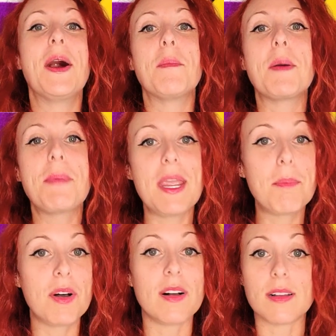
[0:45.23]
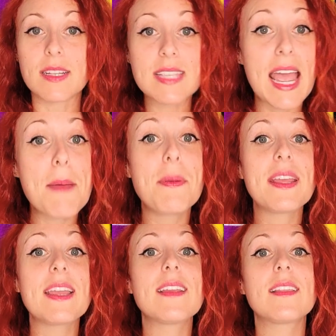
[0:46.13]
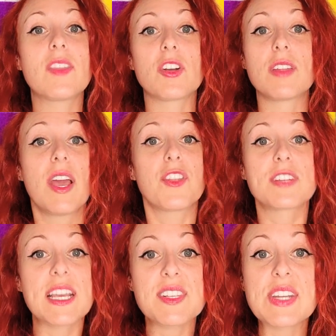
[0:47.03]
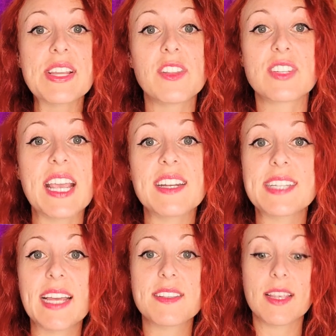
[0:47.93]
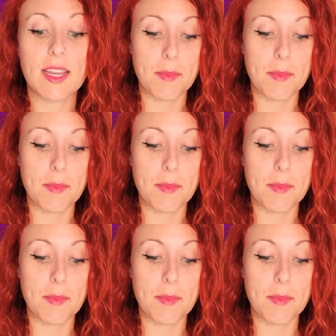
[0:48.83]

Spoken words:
But people, it's happening. They're testing, they're sanitizing.